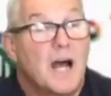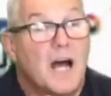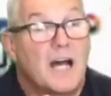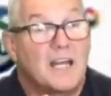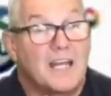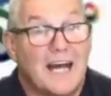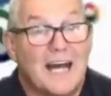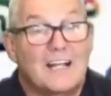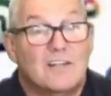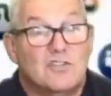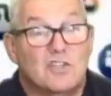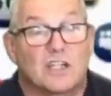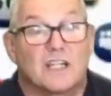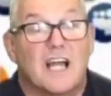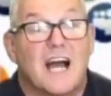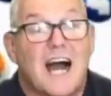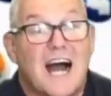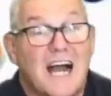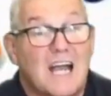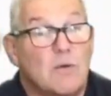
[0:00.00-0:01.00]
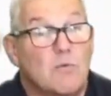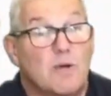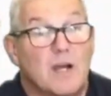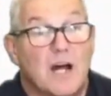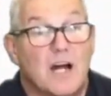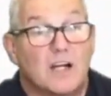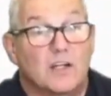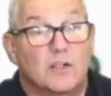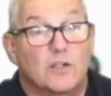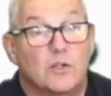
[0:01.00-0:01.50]
and actually, I would
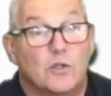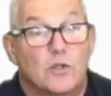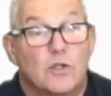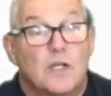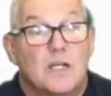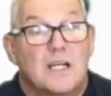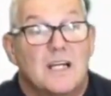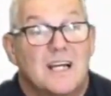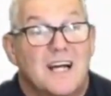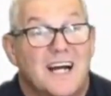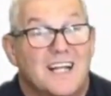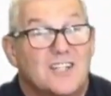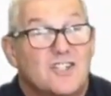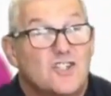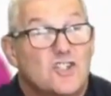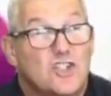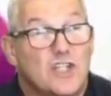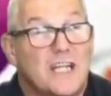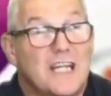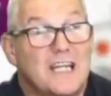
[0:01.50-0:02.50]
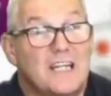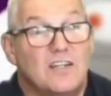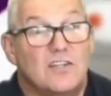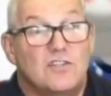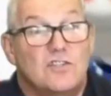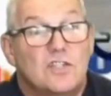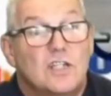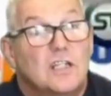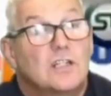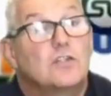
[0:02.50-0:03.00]
argue, a
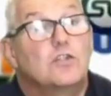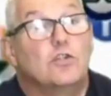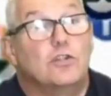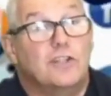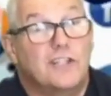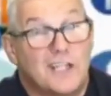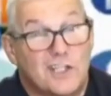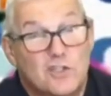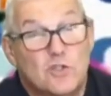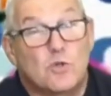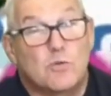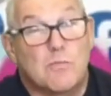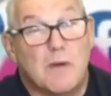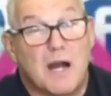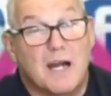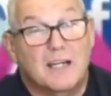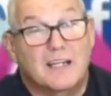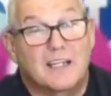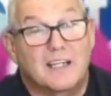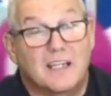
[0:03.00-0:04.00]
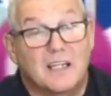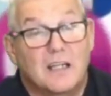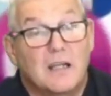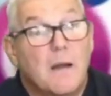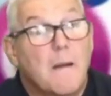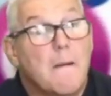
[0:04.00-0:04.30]
change to digital marketing,